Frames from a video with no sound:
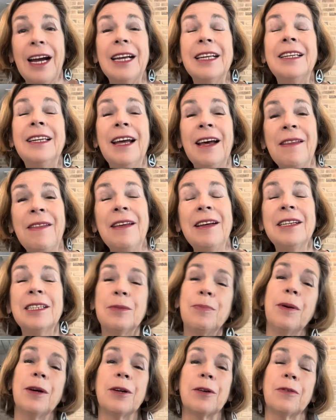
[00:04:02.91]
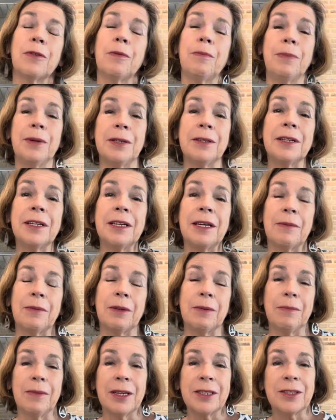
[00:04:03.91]
Nothing is better for building up
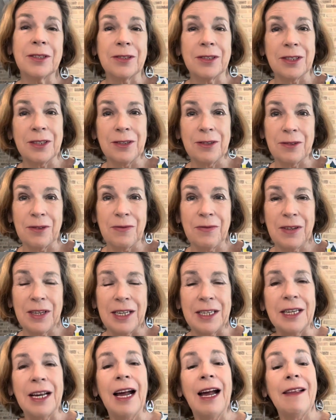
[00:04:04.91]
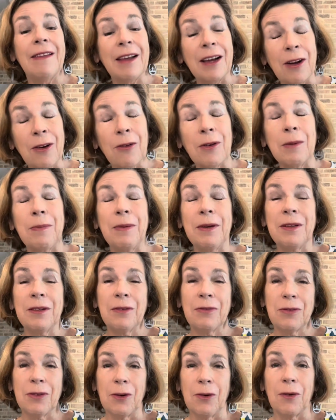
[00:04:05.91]
the muscles in your feet than gripping the
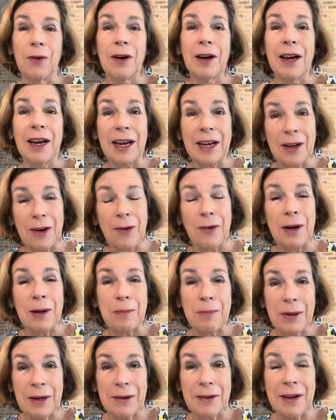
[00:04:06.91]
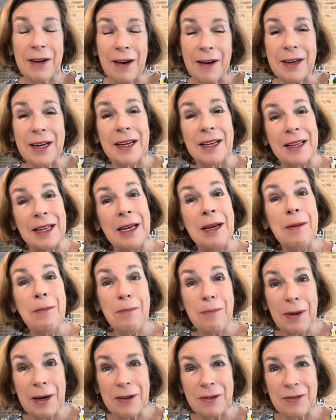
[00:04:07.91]
floor and going periodically
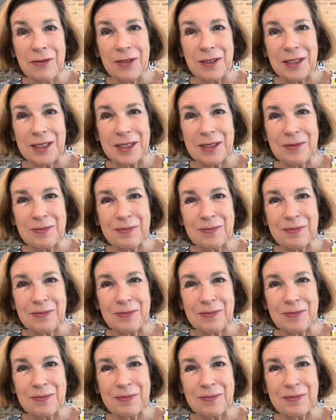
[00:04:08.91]
barefoot.